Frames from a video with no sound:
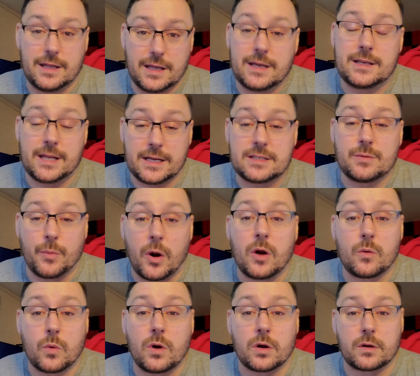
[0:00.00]
It takes some
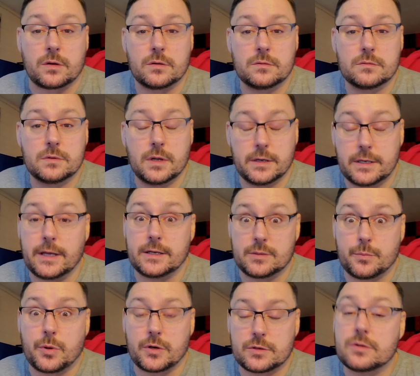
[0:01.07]
hard work. It takes some
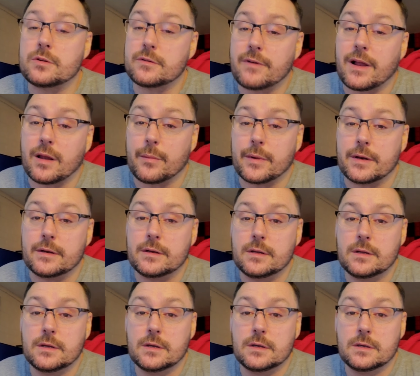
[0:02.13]
personal development.
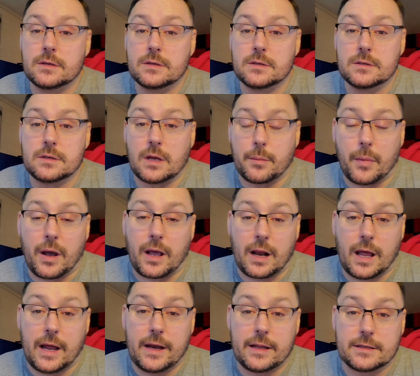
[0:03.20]
I'm not going to
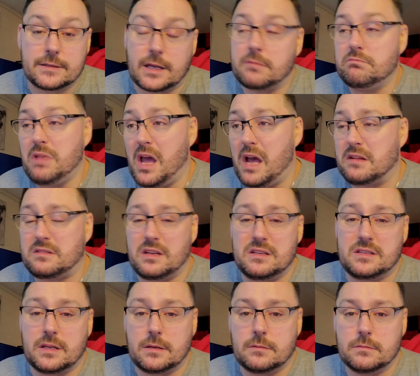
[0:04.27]
lie to you and say, yeah, it's
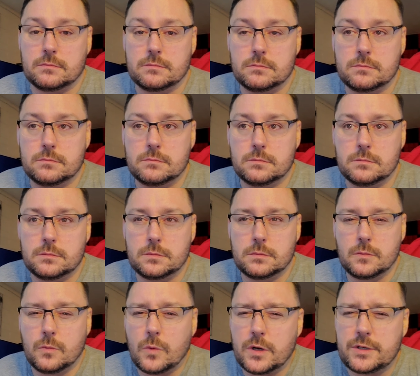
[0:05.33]
easy.
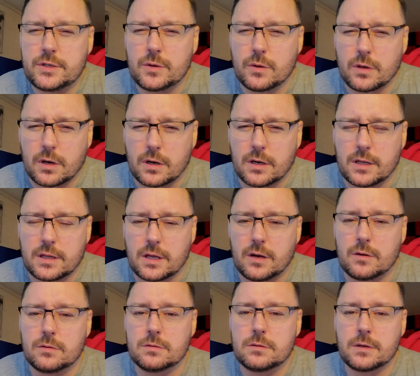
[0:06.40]
Once you learn it,
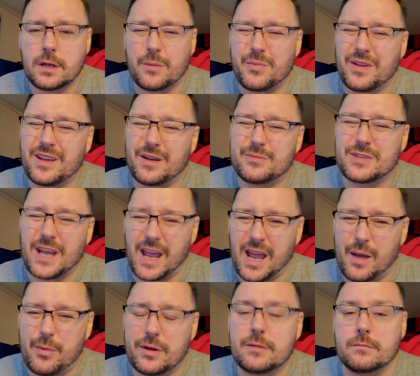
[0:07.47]
though, and becomes a
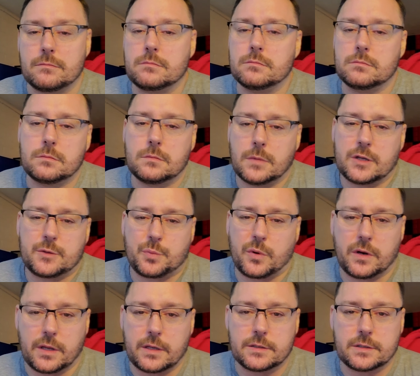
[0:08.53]
habit, it's
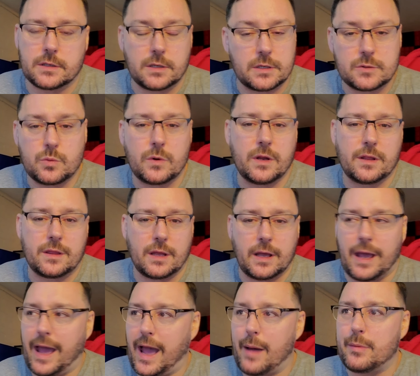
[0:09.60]
pretty easy. Because what do you think?
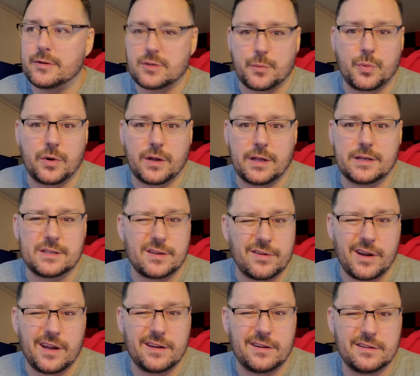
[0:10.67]
Habits are pretty easy,
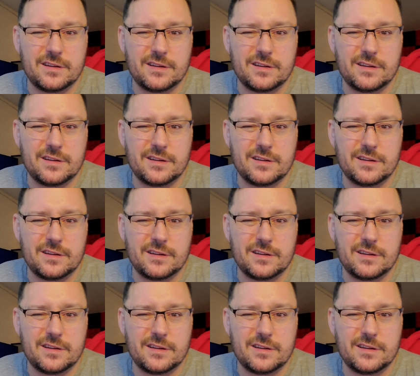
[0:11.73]
right?